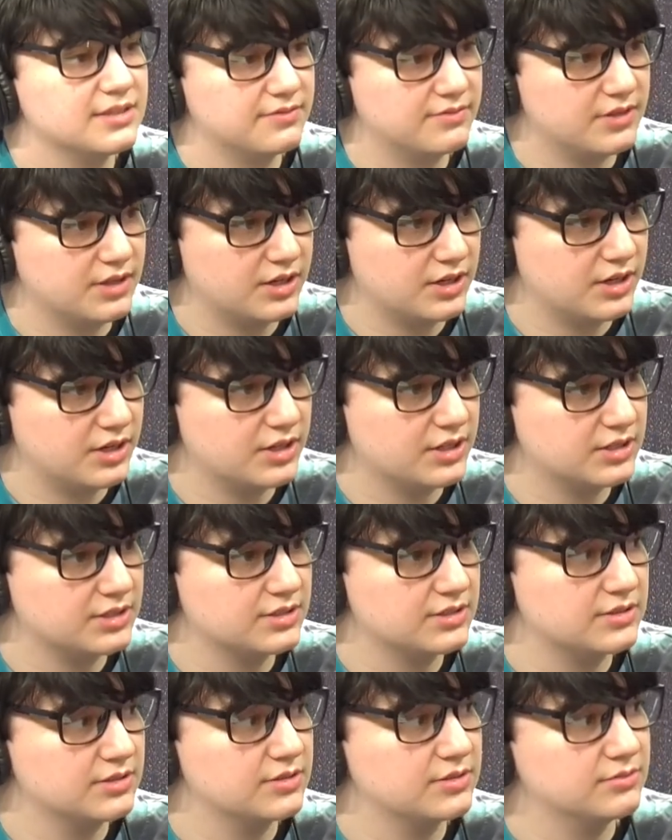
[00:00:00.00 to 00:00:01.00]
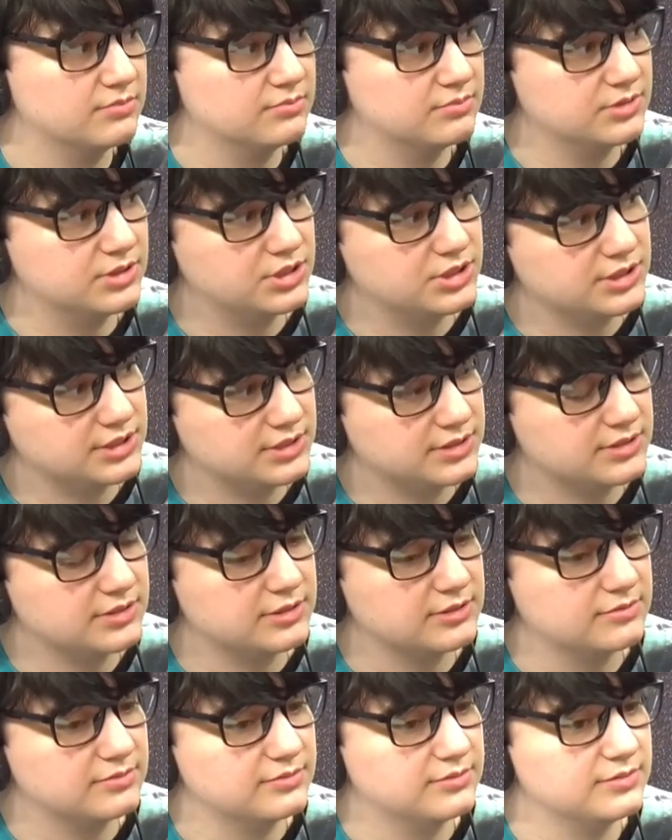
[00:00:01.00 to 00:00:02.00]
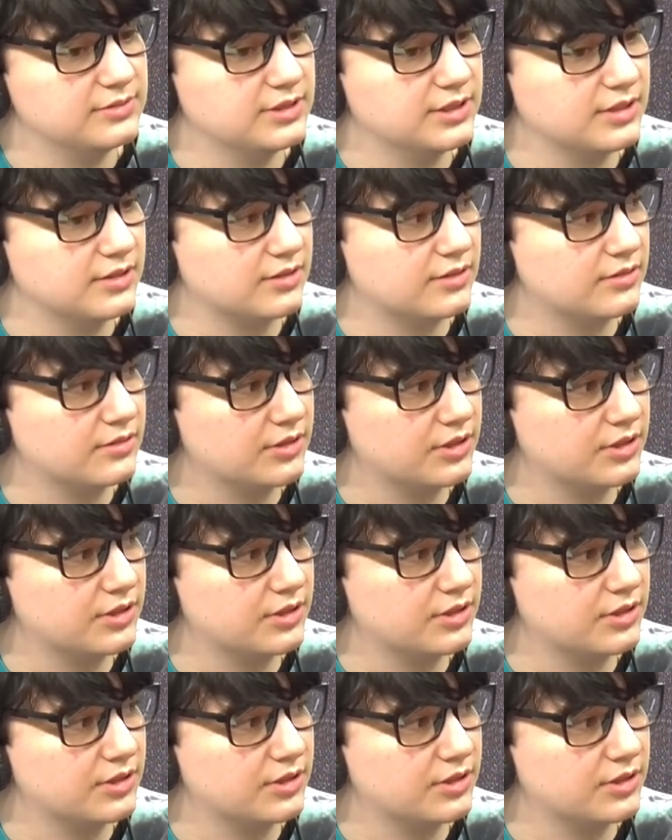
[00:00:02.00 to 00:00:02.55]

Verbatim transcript: the curse, she's, you know,